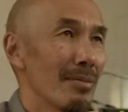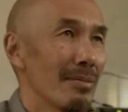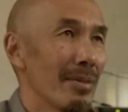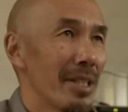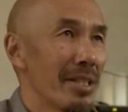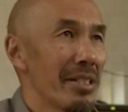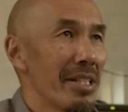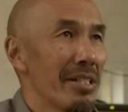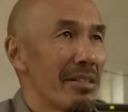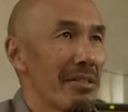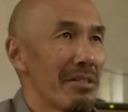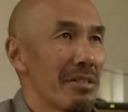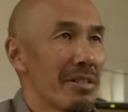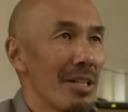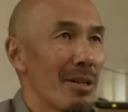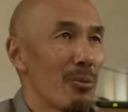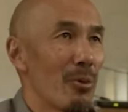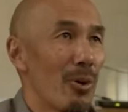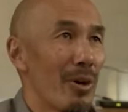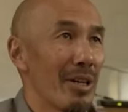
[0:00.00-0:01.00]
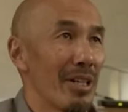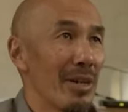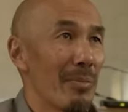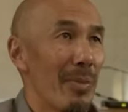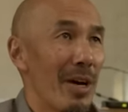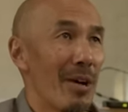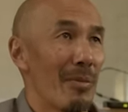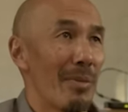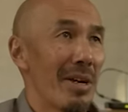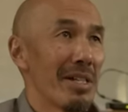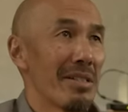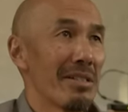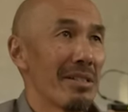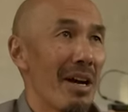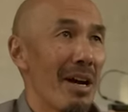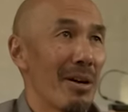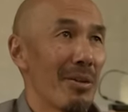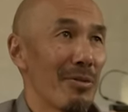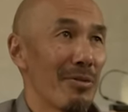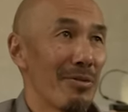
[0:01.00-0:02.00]
My teacher said, worry about
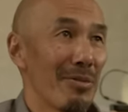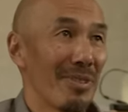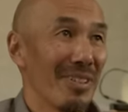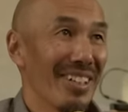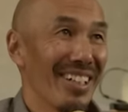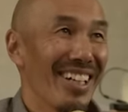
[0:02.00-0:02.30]
myself.